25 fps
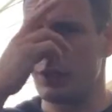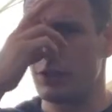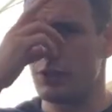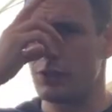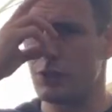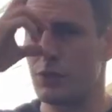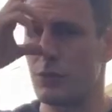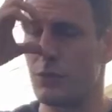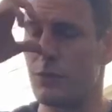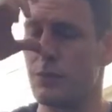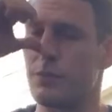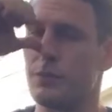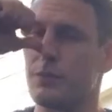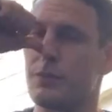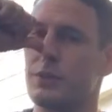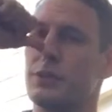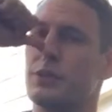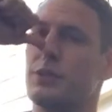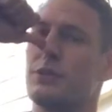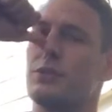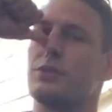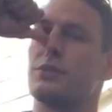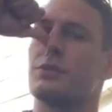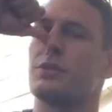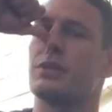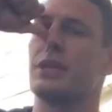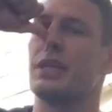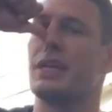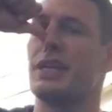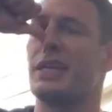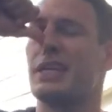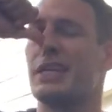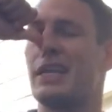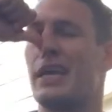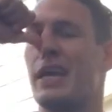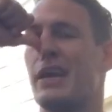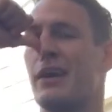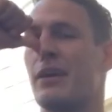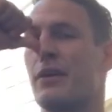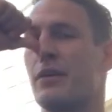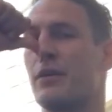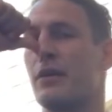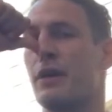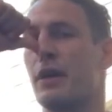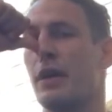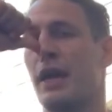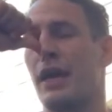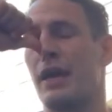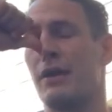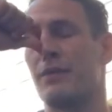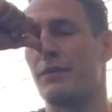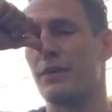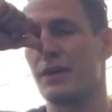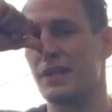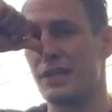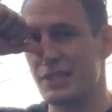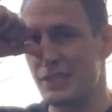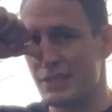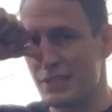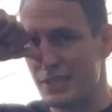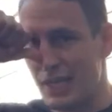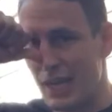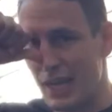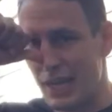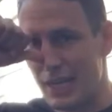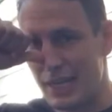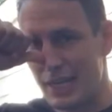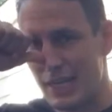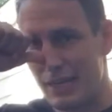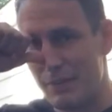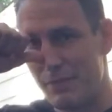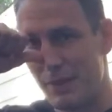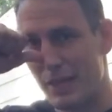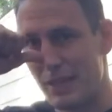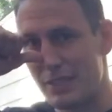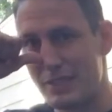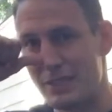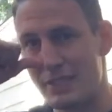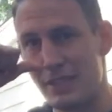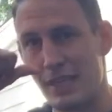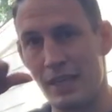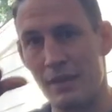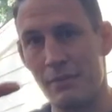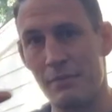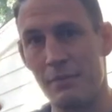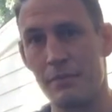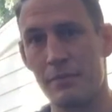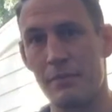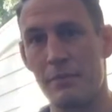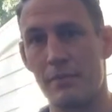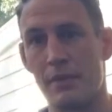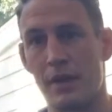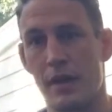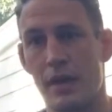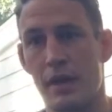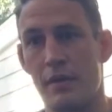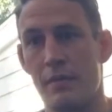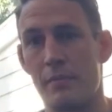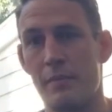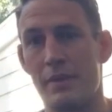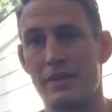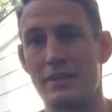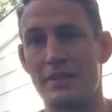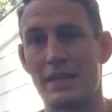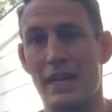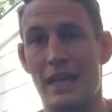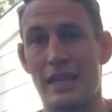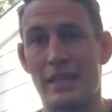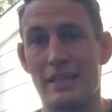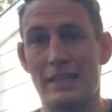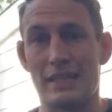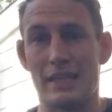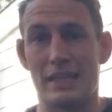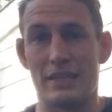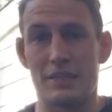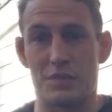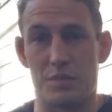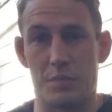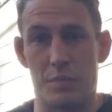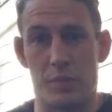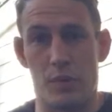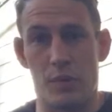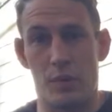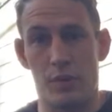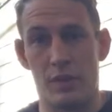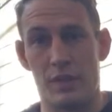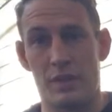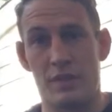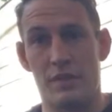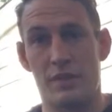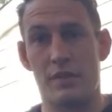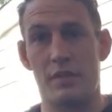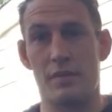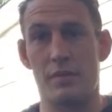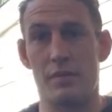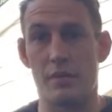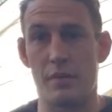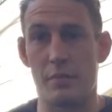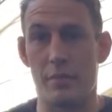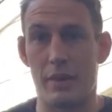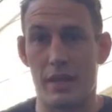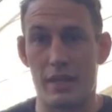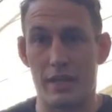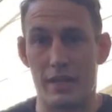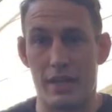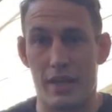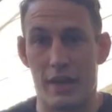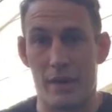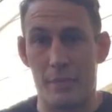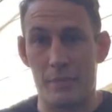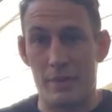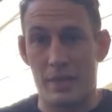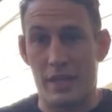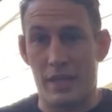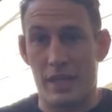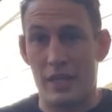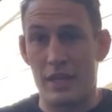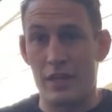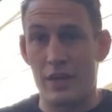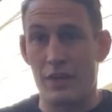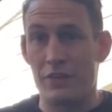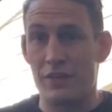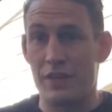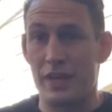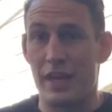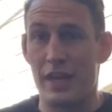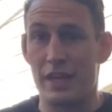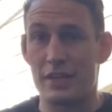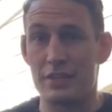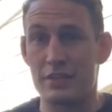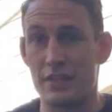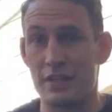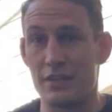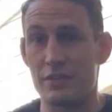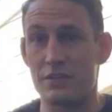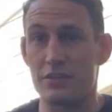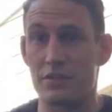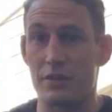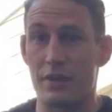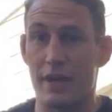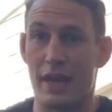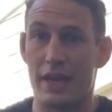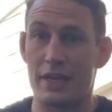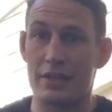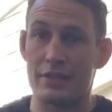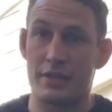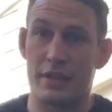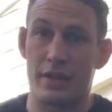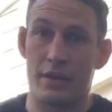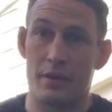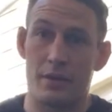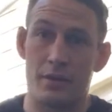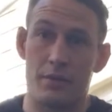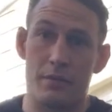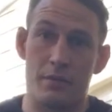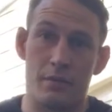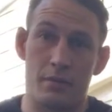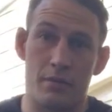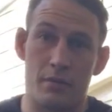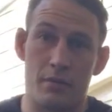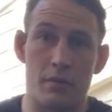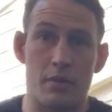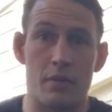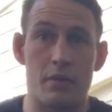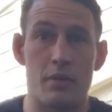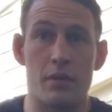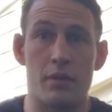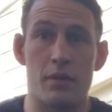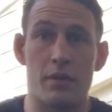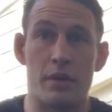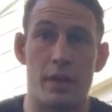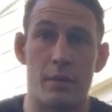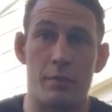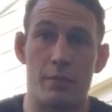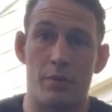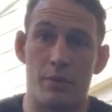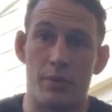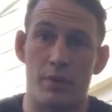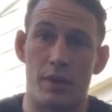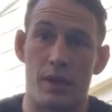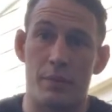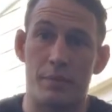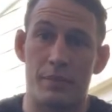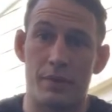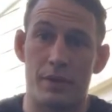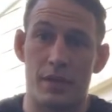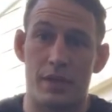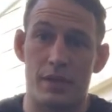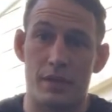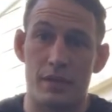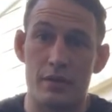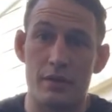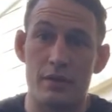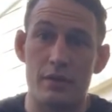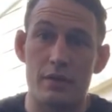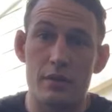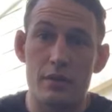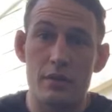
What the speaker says: So what we're going to do is we're going to inhale, and we're going to kind of keep that same mentality as pulling the belly up and in on the exhale. So exhale and pull up and in.